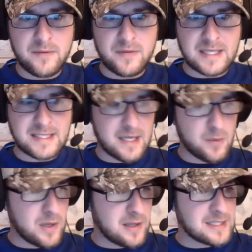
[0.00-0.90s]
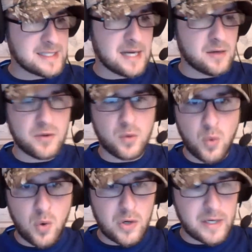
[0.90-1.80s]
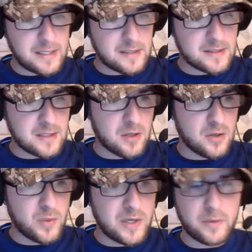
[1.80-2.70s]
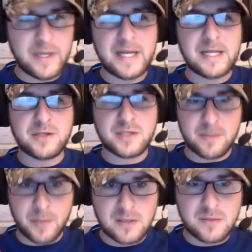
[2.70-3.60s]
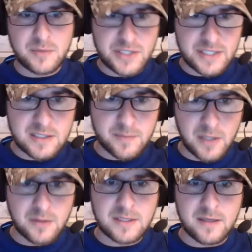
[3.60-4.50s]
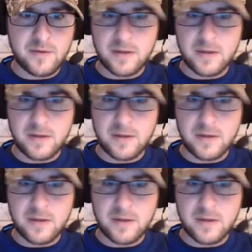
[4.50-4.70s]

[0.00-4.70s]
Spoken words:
they said, well, it's not on the warrant, so we don't need it. Supposedly she disposed of it.